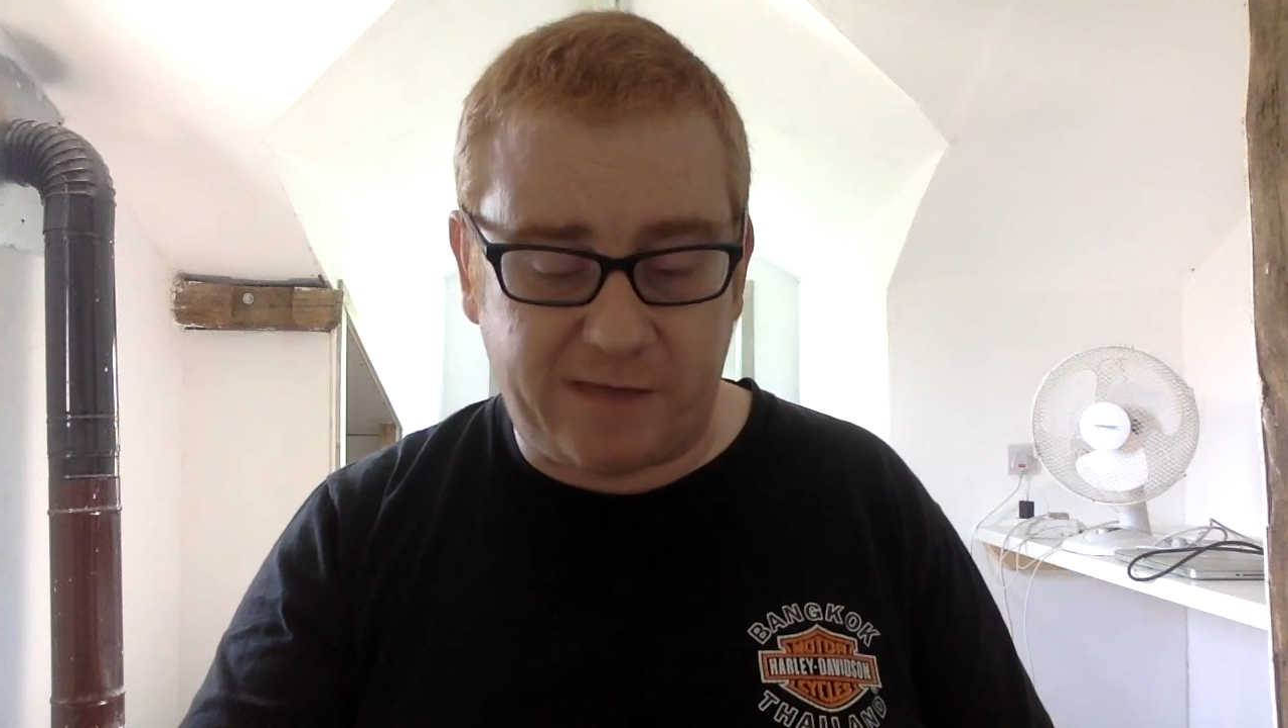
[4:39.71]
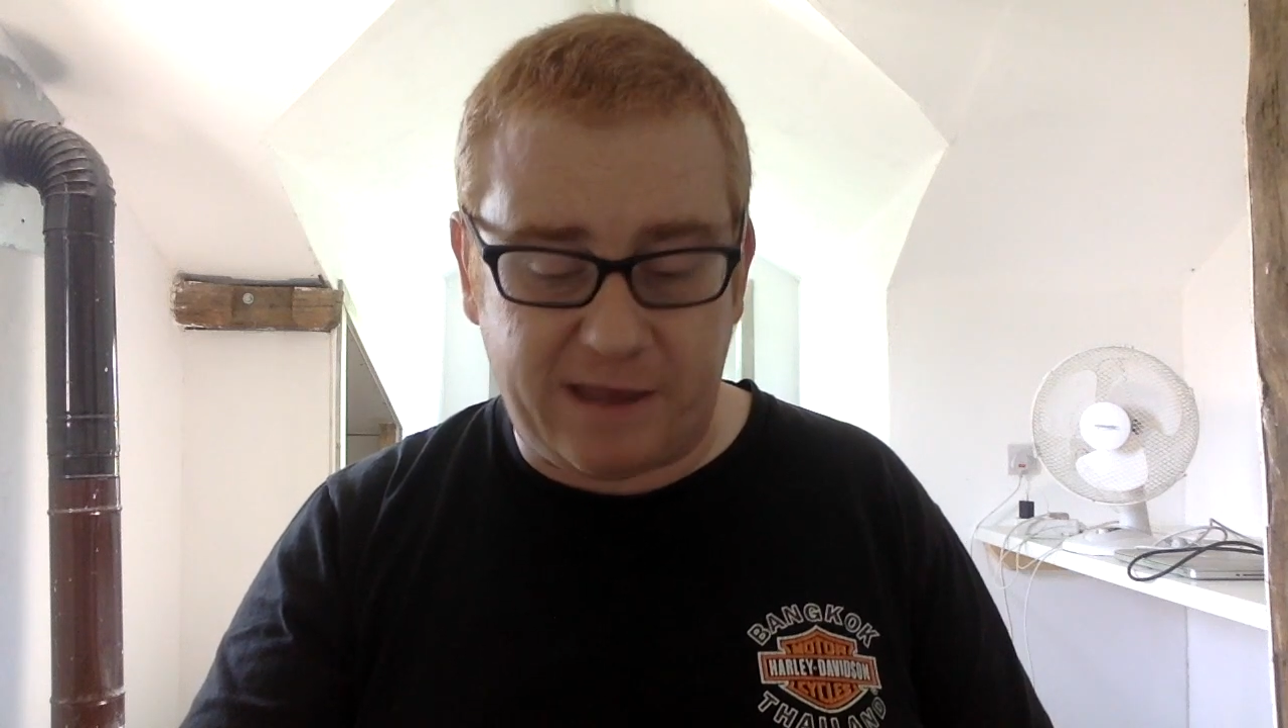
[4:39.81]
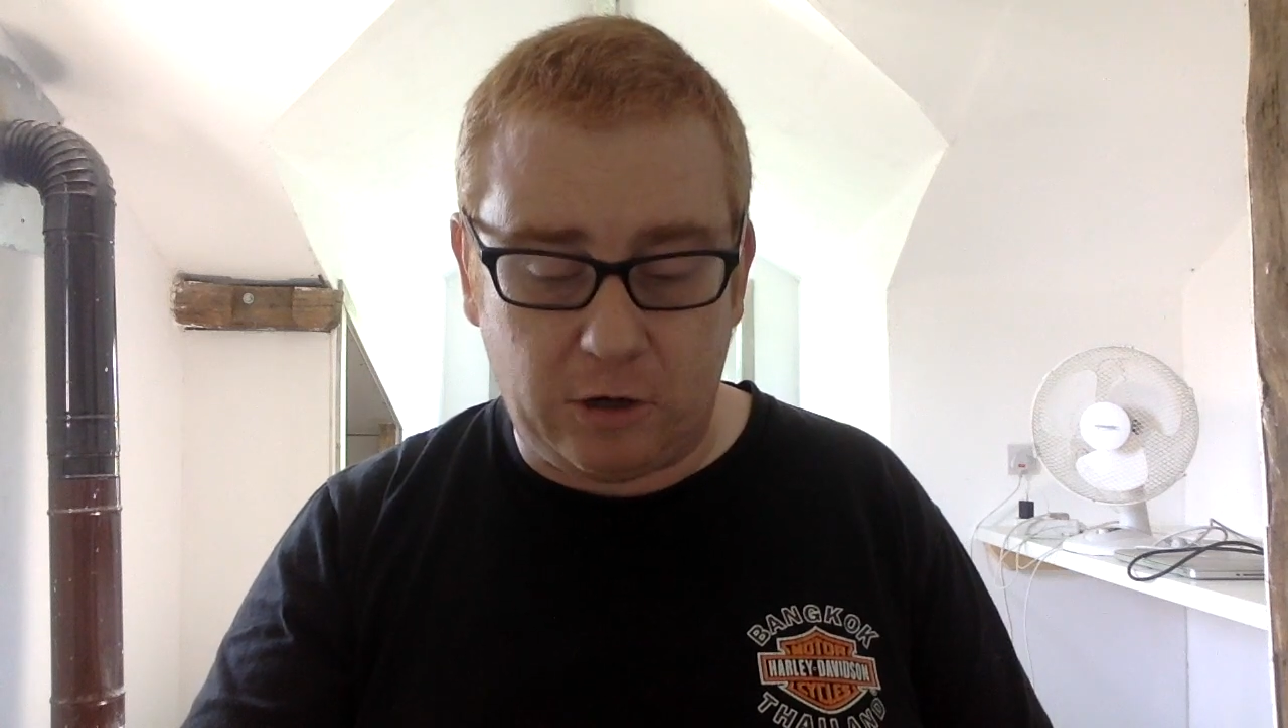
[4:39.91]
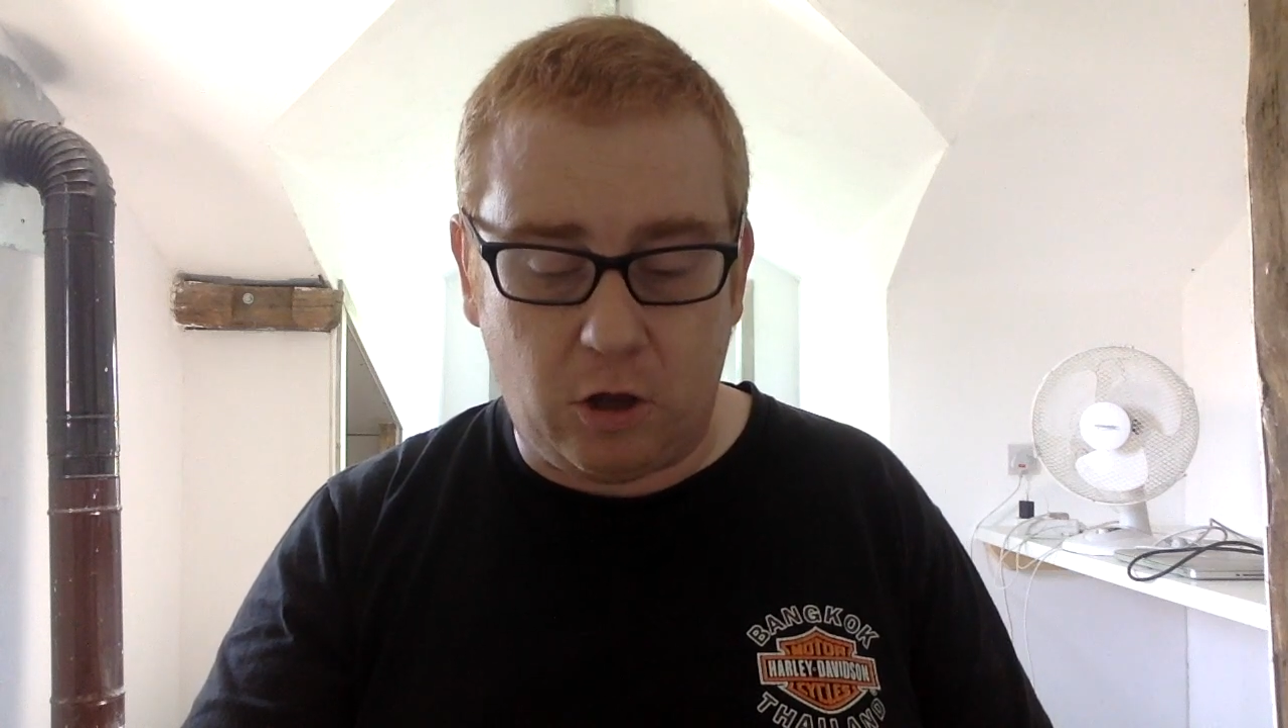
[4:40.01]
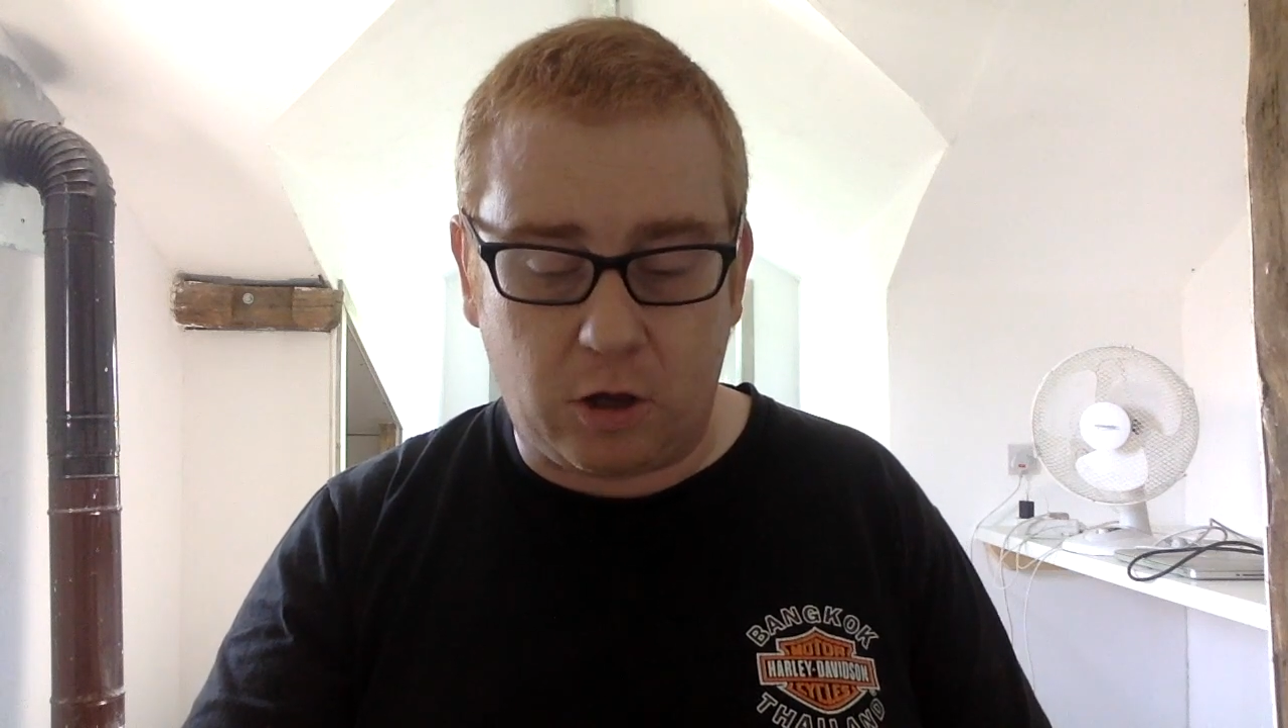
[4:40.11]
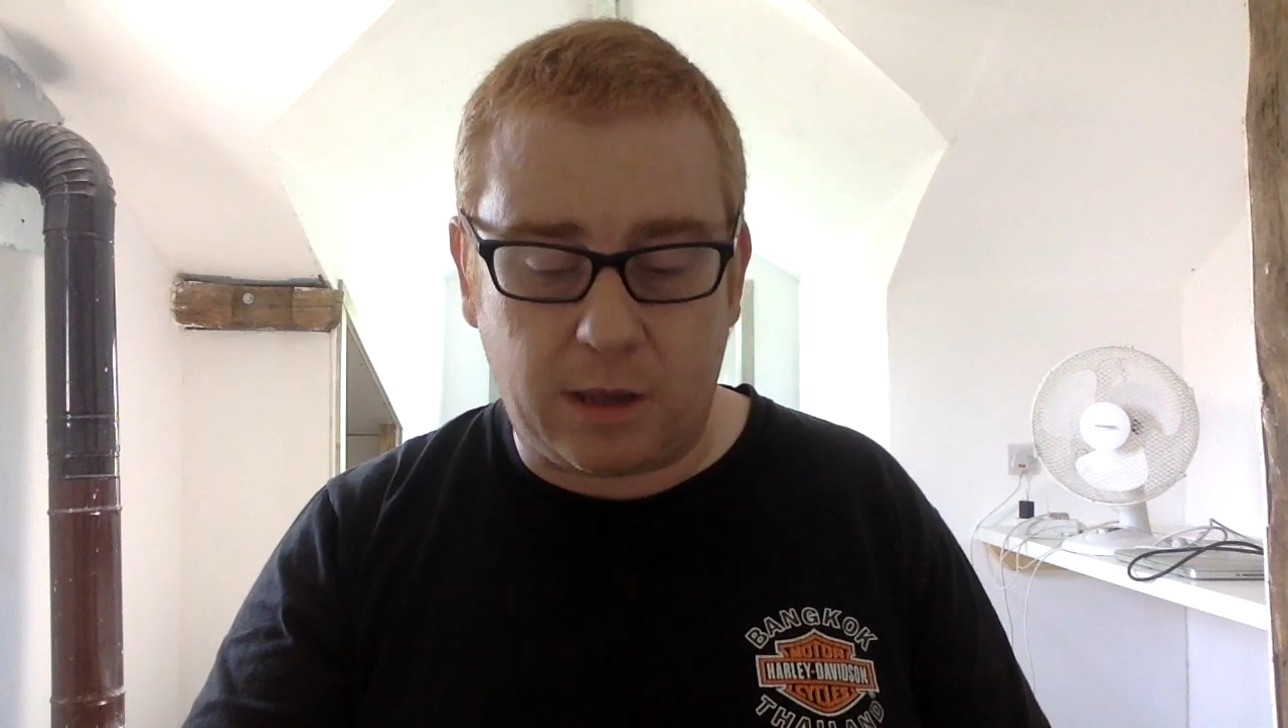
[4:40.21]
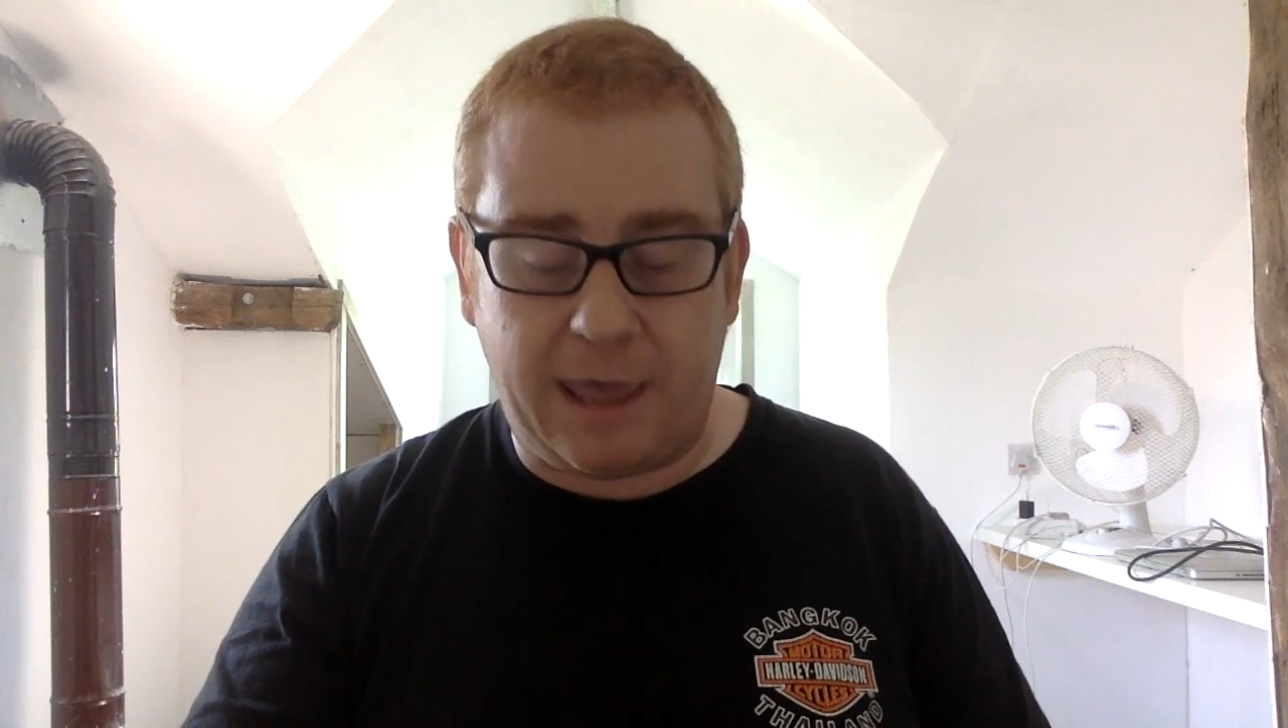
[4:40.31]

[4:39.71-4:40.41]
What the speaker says: said, look,